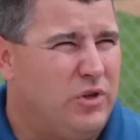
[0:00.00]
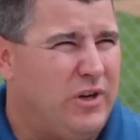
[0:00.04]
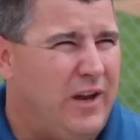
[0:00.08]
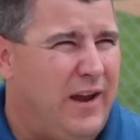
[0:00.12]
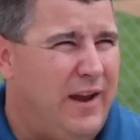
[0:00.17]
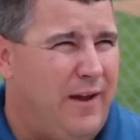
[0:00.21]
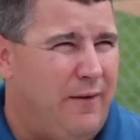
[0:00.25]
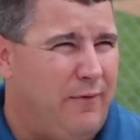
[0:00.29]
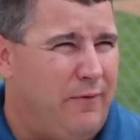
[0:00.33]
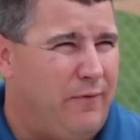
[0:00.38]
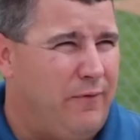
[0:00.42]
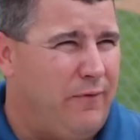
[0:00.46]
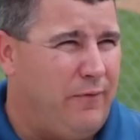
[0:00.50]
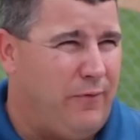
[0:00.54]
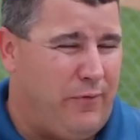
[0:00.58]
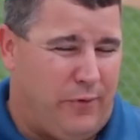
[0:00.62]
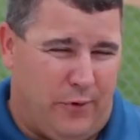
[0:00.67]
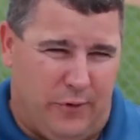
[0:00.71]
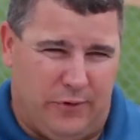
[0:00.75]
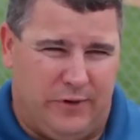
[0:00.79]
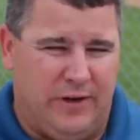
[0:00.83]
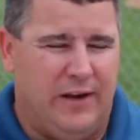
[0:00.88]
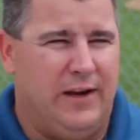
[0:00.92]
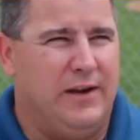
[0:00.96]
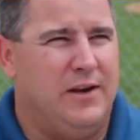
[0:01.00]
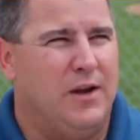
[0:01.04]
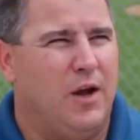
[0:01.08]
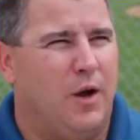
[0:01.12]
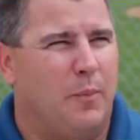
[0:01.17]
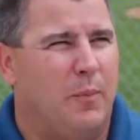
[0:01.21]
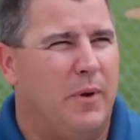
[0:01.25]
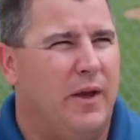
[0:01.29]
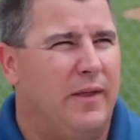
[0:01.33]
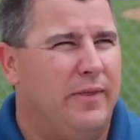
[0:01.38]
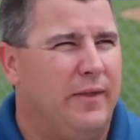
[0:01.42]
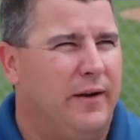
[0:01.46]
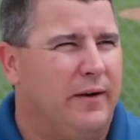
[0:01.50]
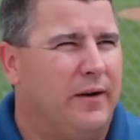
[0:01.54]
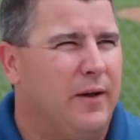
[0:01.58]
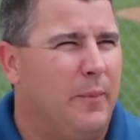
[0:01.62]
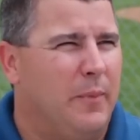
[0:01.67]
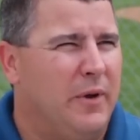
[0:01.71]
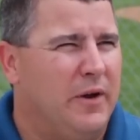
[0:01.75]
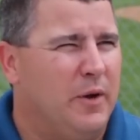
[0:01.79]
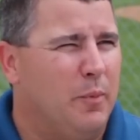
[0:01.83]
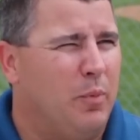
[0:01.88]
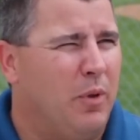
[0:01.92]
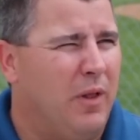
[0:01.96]
I have thirteen young men that come
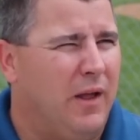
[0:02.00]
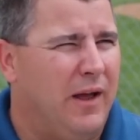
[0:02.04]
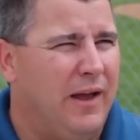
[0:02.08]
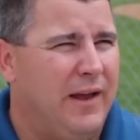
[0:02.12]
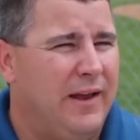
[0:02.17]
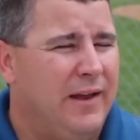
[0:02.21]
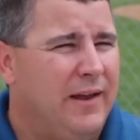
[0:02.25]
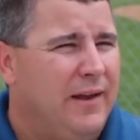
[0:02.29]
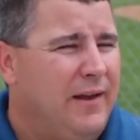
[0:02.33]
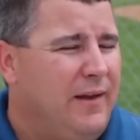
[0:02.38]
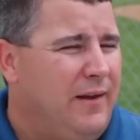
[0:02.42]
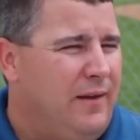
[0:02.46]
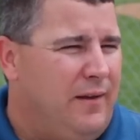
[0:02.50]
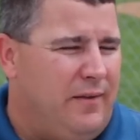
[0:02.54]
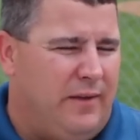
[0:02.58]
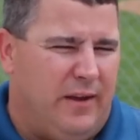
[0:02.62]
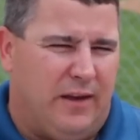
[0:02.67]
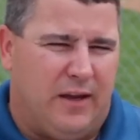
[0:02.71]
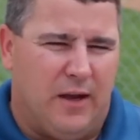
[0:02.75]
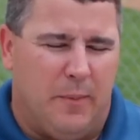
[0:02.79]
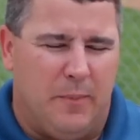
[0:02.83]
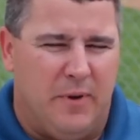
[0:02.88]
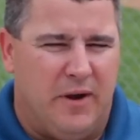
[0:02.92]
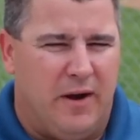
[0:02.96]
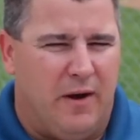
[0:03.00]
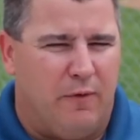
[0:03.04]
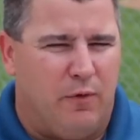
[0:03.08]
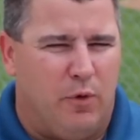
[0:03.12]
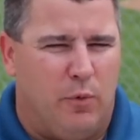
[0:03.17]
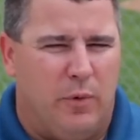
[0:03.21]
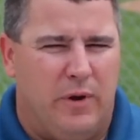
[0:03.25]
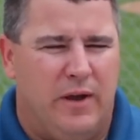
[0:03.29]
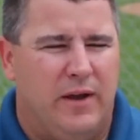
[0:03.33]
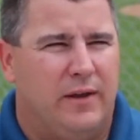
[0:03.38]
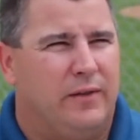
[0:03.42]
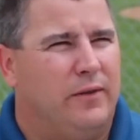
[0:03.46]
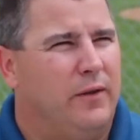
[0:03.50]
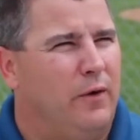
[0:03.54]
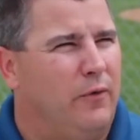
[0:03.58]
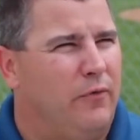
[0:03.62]
into play. They come in every week, their